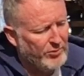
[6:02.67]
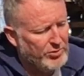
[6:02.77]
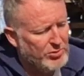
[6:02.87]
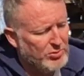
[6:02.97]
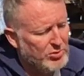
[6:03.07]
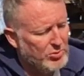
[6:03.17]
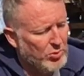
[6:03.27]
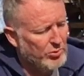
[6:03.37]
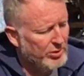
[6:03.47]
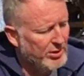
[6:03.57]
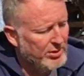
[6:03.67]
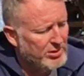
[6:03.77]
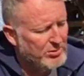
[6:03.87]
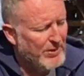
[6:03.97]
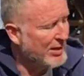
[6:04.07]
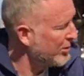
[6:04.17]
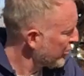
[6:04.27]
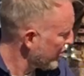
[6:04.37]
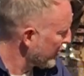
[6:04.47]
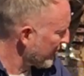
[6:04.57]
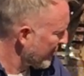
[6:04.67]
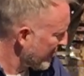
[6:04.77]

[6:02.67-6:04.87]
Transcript: for the students who only speak student.